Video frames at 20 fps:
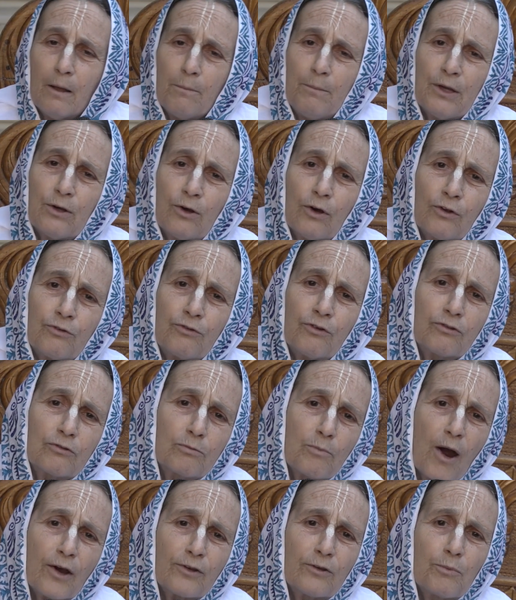Because the
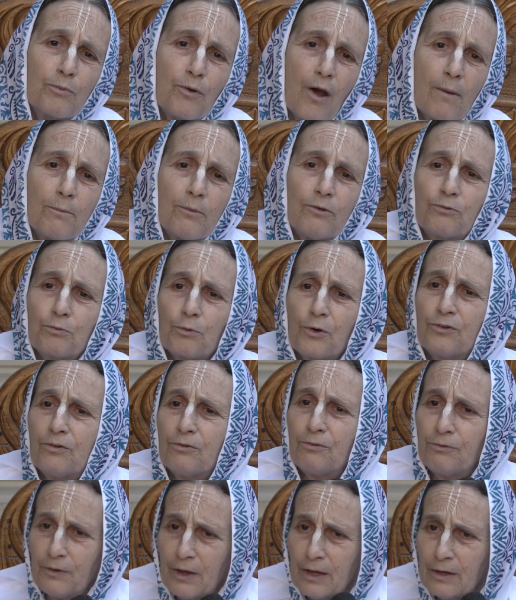smarter Brahmins were
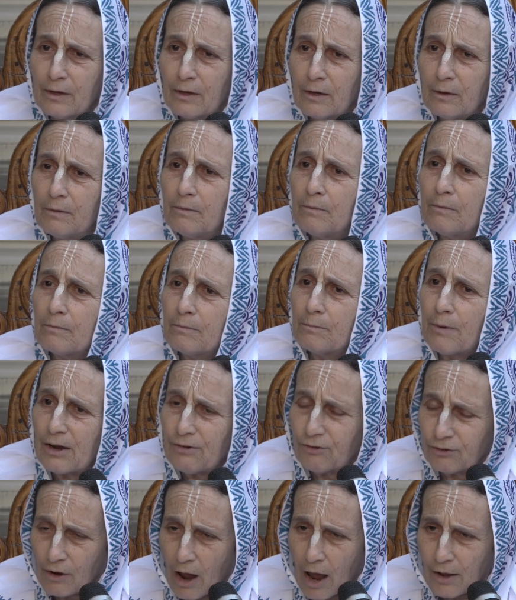defeated by
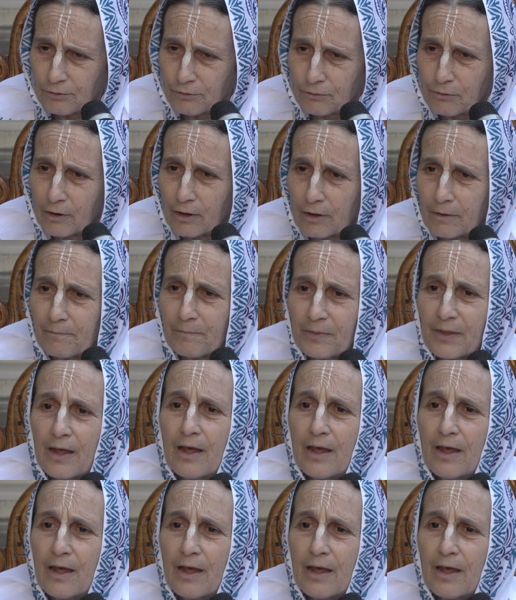Shastra,